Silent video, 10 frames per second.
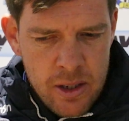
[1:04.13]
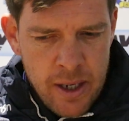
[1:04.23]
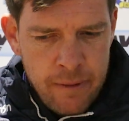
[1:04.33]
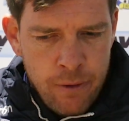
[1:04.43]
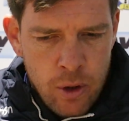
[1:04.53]

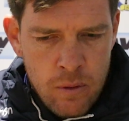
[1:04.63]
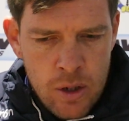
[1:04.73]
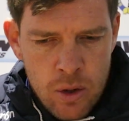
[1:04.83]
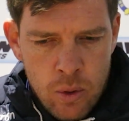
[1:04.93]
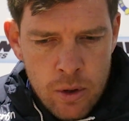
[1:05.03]
say funny
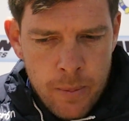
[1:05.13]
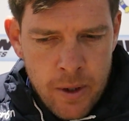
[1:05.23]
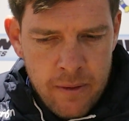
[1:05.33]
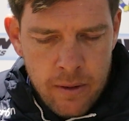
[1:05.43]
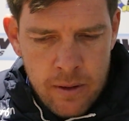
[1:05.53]
results,
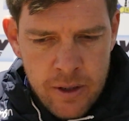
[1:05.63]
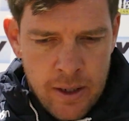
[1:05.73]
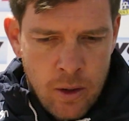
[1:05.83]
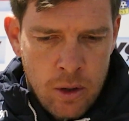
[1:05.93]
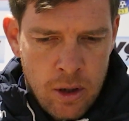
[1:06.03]
but I've said
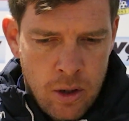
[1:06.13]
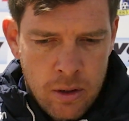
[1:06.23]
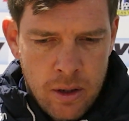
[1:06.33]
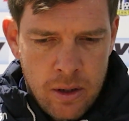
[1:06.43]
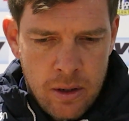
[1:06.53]
it all
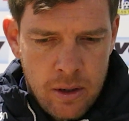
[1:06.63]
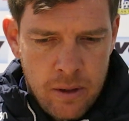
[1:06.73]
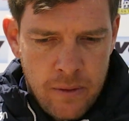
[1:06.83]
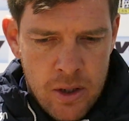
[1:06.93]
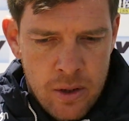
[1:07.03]
along, the
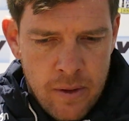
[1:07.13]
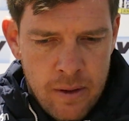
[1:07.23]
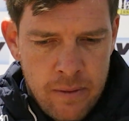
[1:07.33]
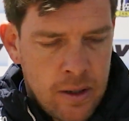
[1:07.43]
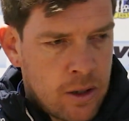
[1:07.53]
division's
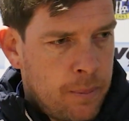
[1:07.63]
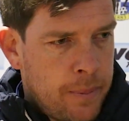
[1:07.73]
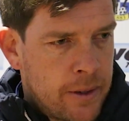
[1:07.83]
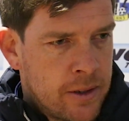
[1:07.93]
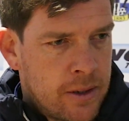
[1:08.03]
very, very
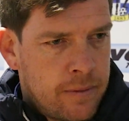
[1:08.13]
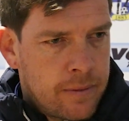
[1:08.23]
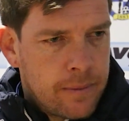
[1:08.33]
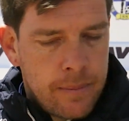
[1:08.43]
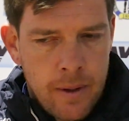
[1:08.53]
competitive
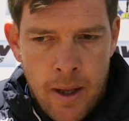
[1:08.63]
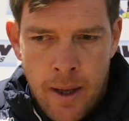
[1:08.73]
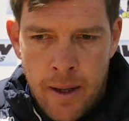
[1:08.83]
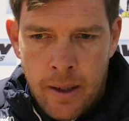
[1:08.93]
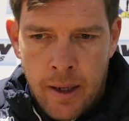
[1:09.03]

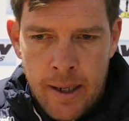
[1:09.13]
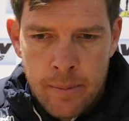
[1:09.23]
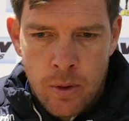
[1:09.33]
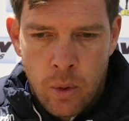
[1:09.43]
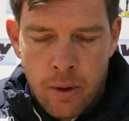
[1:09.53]
and the
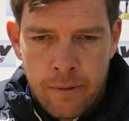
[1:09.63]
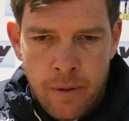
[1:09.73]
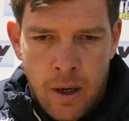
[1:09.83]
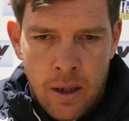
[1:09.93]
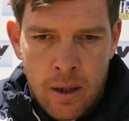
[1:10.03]
games are won on
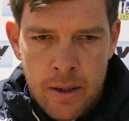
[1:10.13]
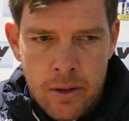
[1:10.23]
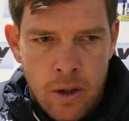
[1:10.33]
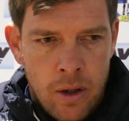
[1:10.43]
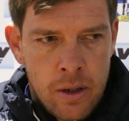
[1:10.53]
fine lines
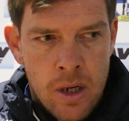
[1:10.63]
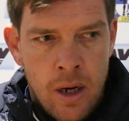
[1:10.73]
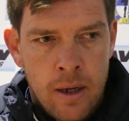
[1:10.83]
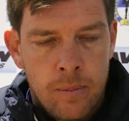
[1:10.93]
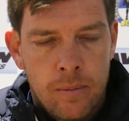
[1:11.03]
a lot of the
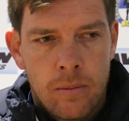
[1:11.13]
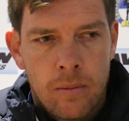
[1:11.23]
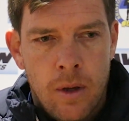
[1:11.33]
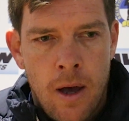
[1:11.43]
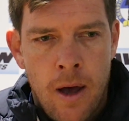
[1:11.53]
time.
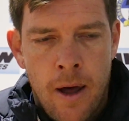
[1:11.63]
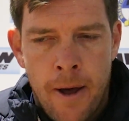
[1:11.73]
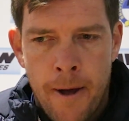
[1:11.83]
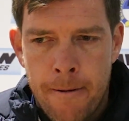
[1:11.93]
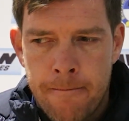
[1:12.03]

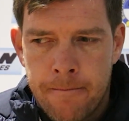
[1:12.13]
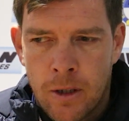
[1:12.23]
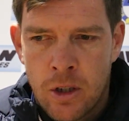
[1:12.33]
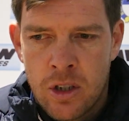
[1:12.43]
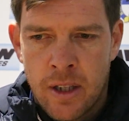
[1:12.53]
You
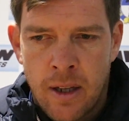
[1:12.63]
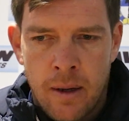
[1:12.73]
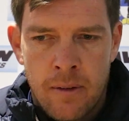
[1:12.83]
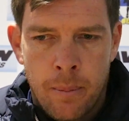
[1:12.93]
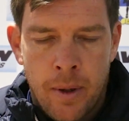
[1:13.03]
can see
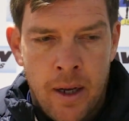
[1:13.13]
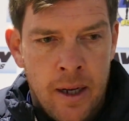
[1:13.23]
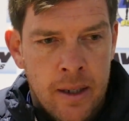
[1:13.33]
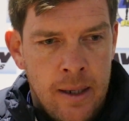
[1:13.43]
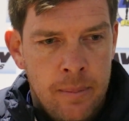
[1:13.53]
that even by
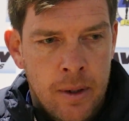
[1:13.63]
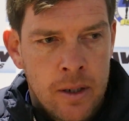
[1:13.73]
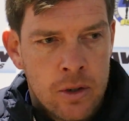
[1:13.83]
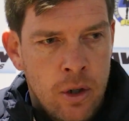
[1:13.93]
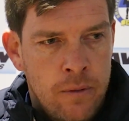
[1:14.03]
our game
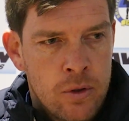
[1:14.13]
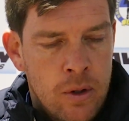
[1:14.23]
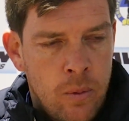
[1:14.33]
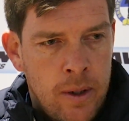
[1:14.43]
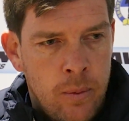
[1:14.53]
against
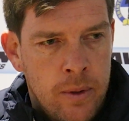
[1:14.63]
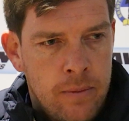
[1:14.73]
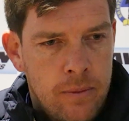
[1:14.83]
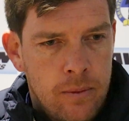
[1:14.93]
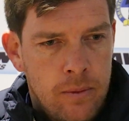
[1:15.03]
Coventry, where we've